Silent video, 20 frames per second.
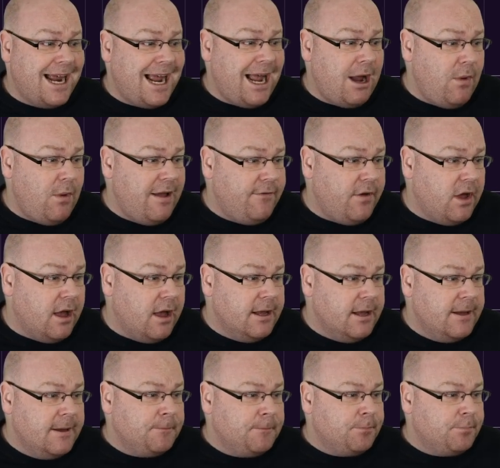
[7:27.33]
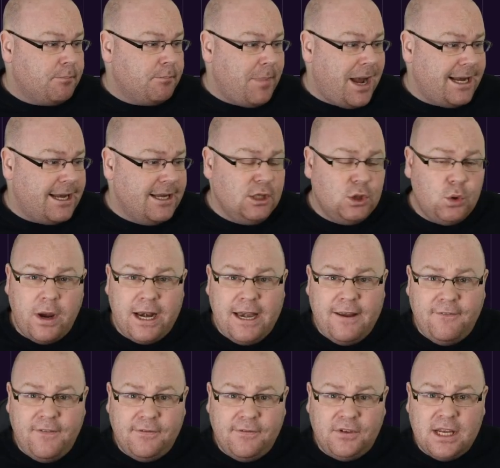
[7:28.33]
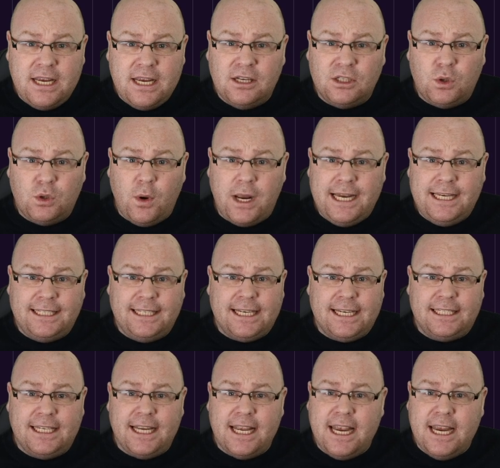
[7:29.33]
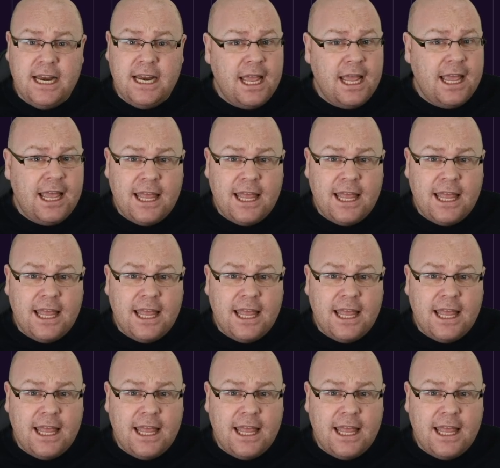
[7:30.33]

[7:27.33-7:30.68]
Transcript: However, back in 2015 and 2016,